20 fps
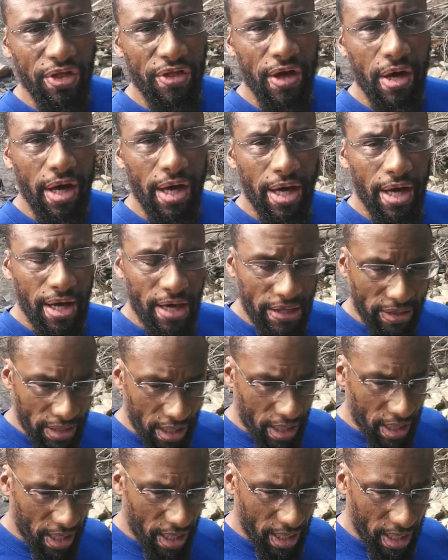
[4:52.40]
in the in
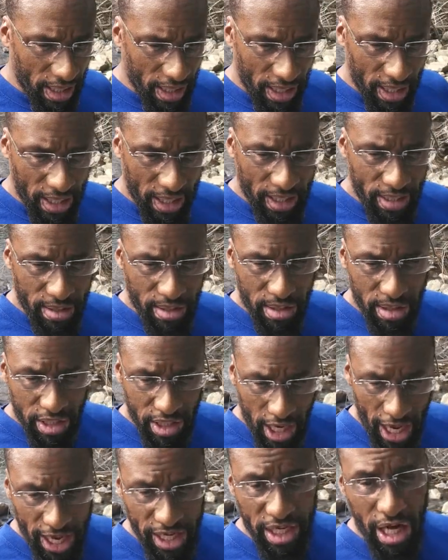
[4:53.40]
the uh, in,
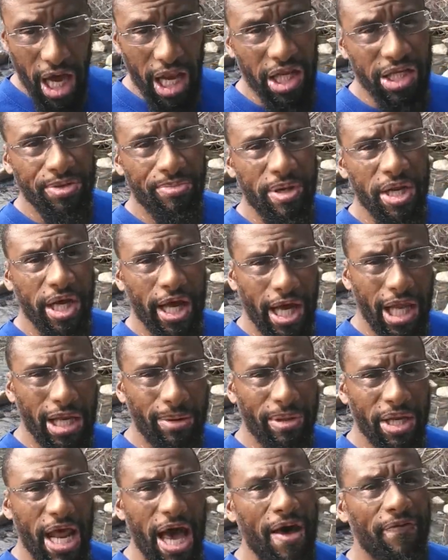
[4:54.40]
and knowledge meaning al
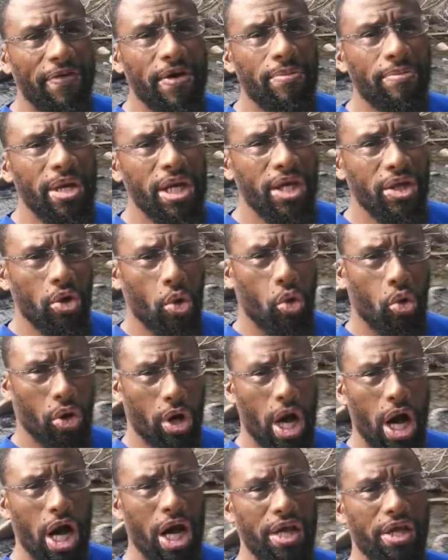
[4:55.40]
nafi meaning the
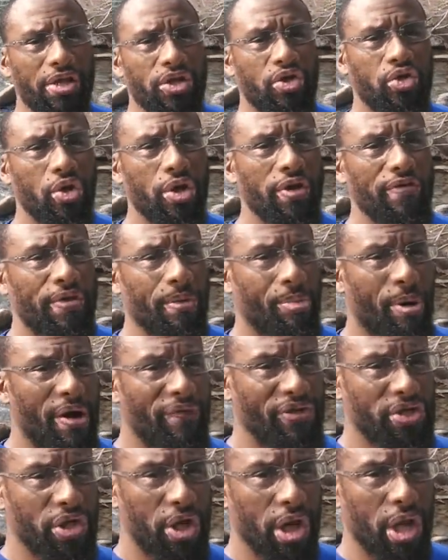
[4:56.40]
Quran and the Sunnah of the
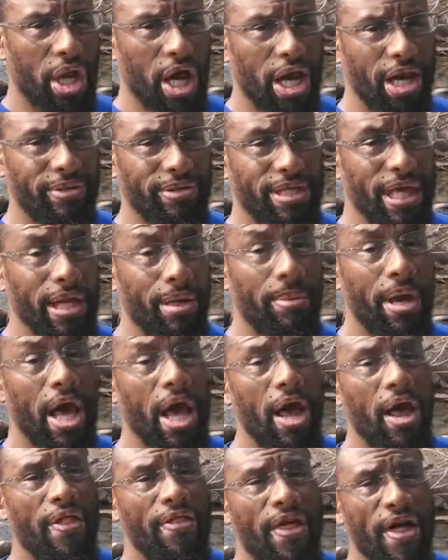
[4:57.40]
Prophet wasallam,
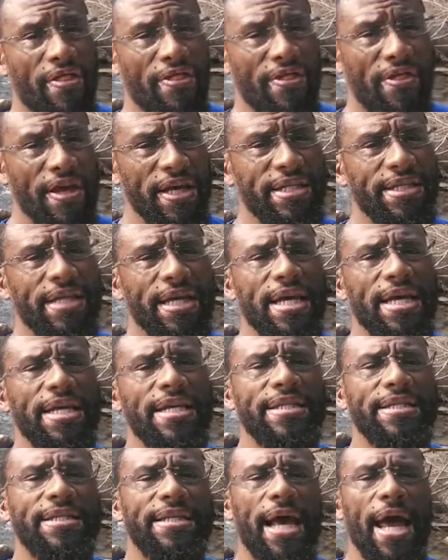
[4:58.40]
that this
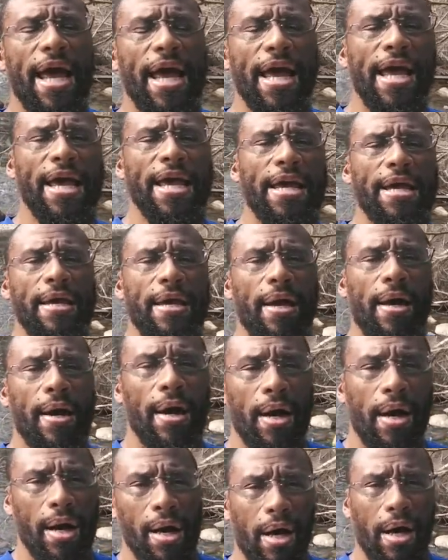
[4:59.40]
is a
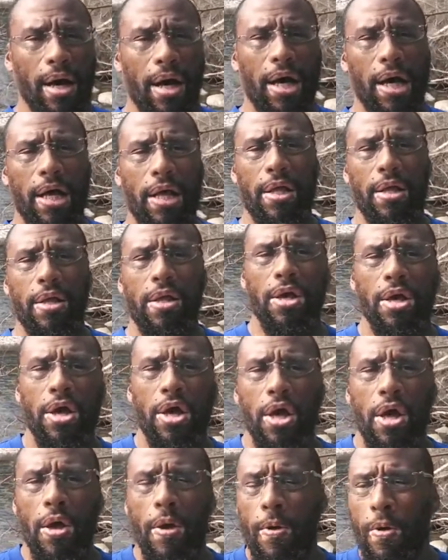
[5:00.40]
uh,
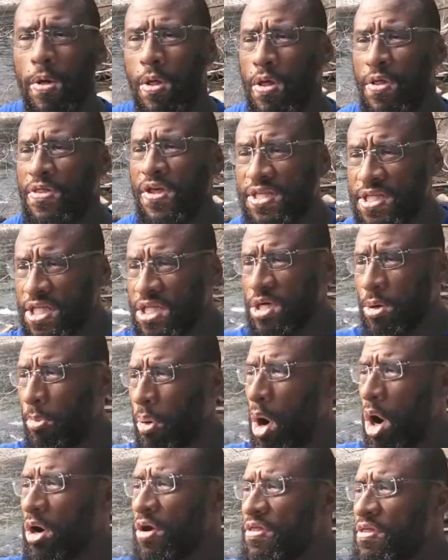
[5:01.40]
this is a
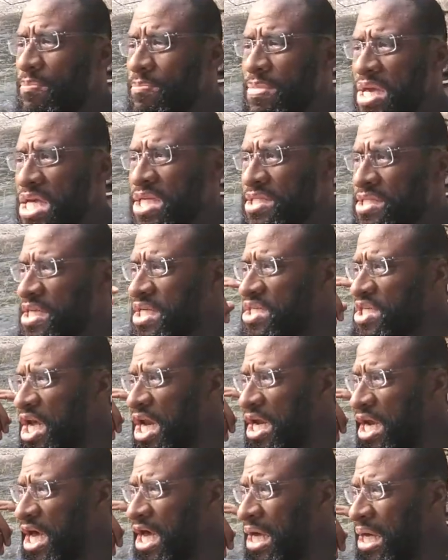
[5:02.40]
part of the means to
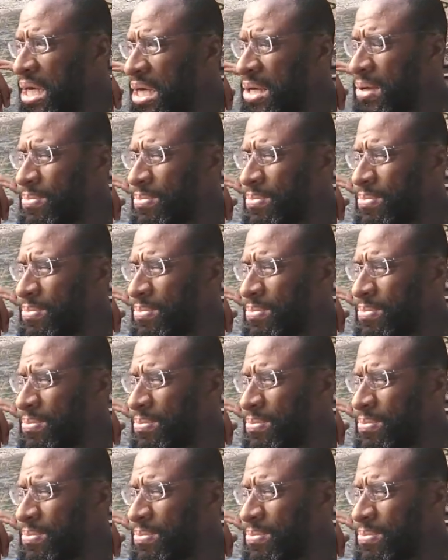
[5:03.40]
Jannah,